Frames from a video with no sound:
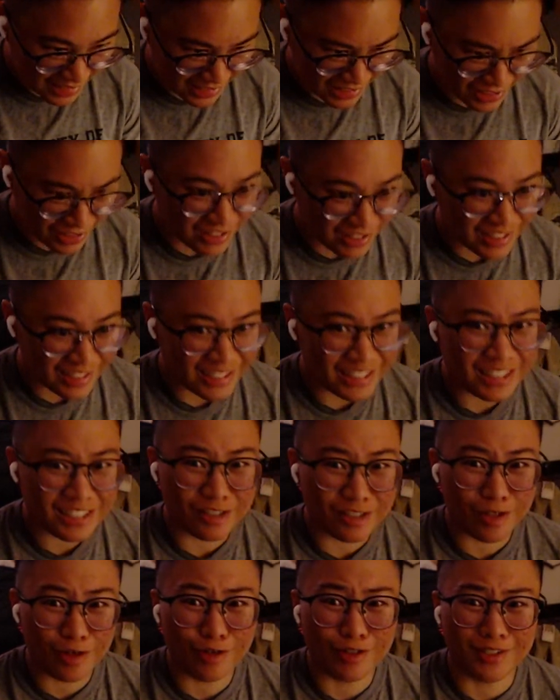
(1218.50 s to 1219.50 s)
you need to
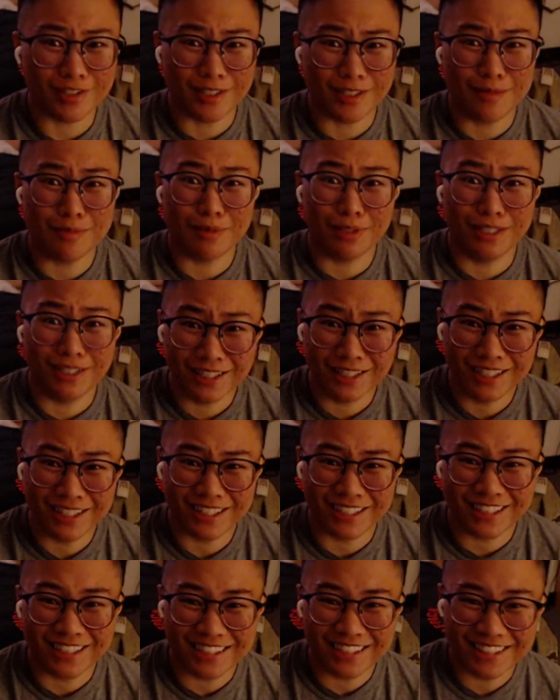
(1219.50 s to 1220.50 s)
go to sleep
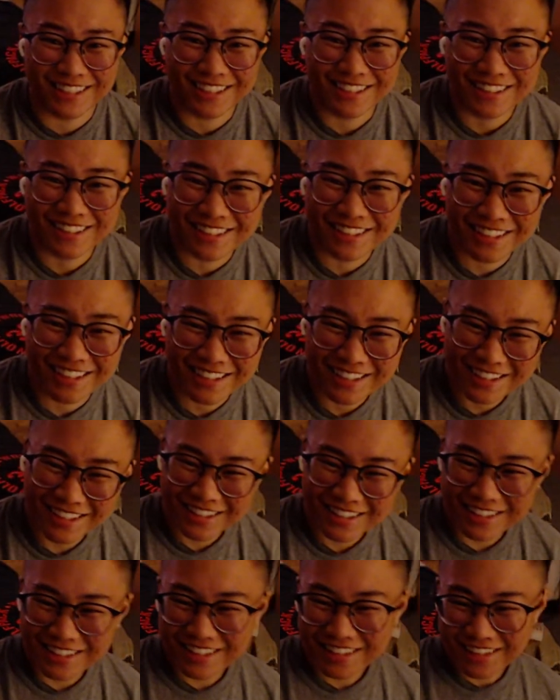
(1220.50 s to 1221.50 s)
early.
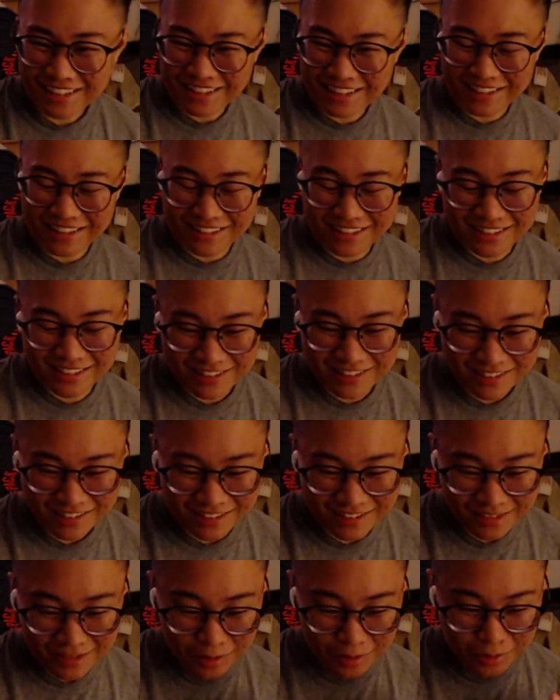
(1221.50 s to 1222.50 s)
Because
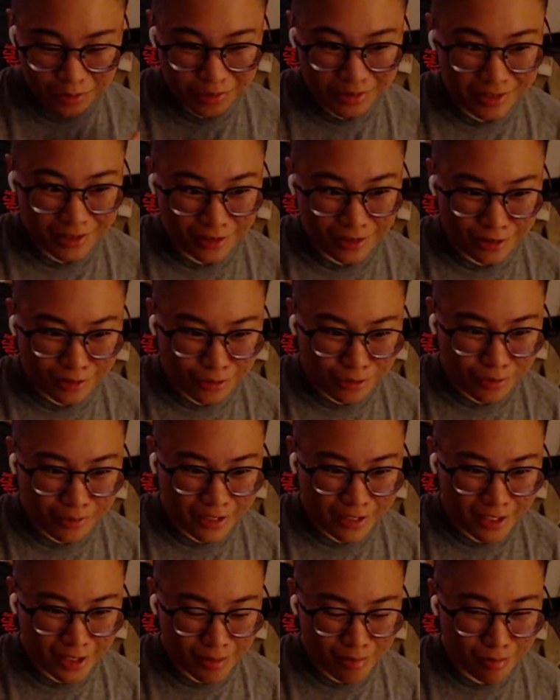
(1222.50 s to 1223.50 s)
we all
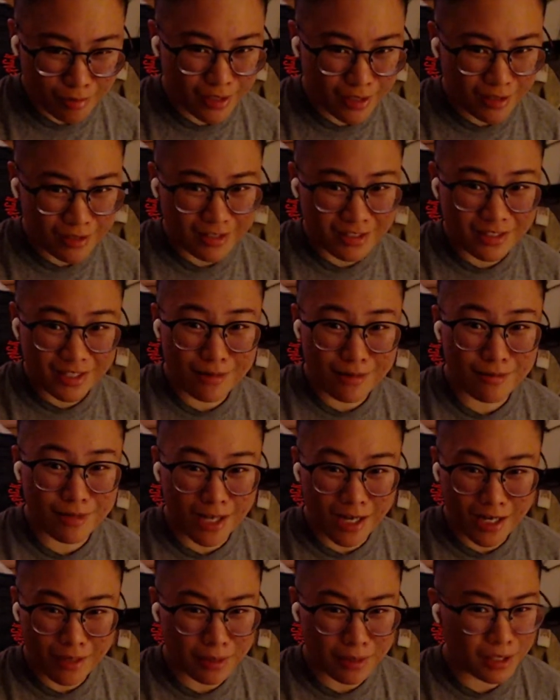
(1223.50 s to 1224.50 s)
wake up around the same
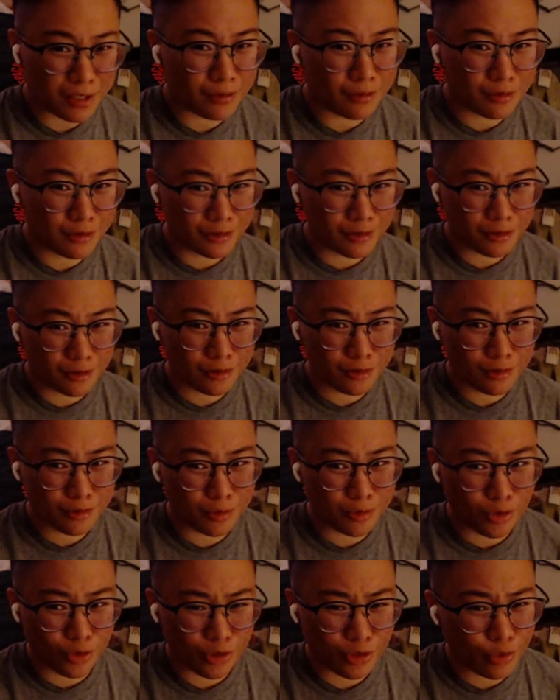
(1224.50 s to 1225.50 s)
time, I would assume,
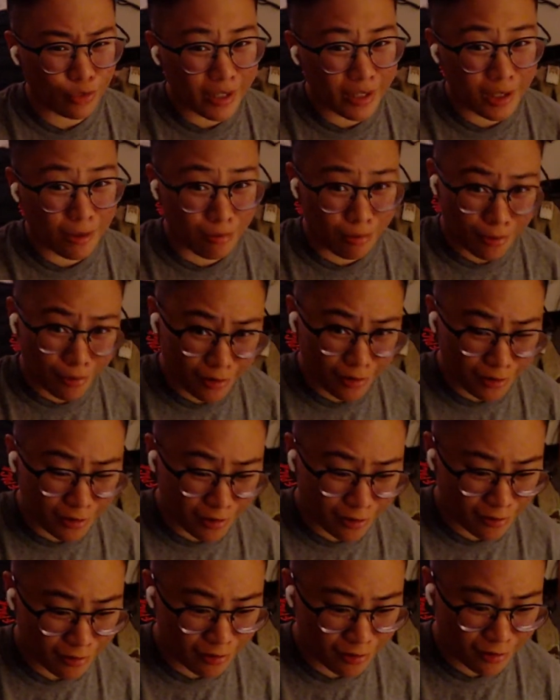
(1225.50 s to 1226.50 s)
or you wake up
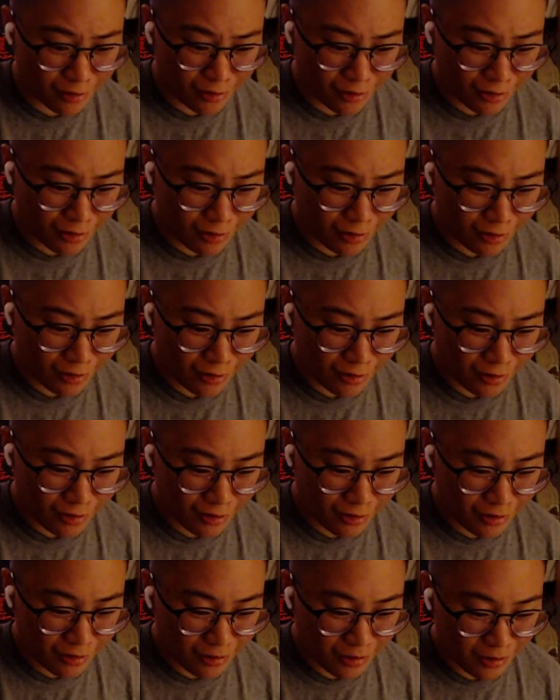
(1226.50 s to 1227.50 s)
earlier.
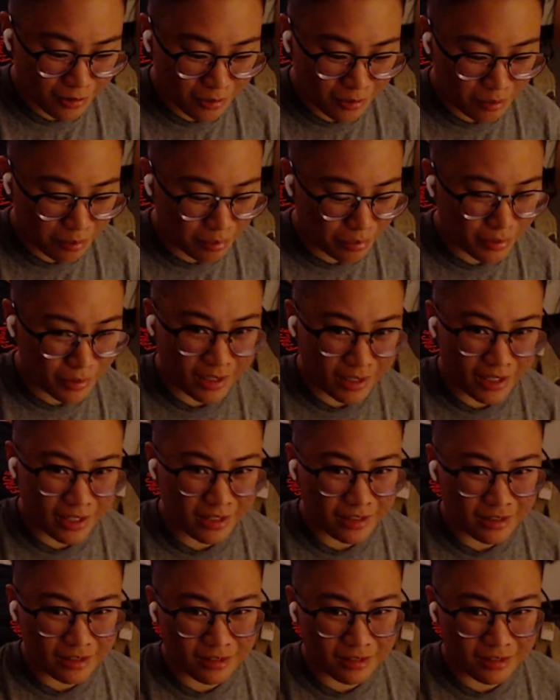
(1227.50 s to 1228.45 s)
But like,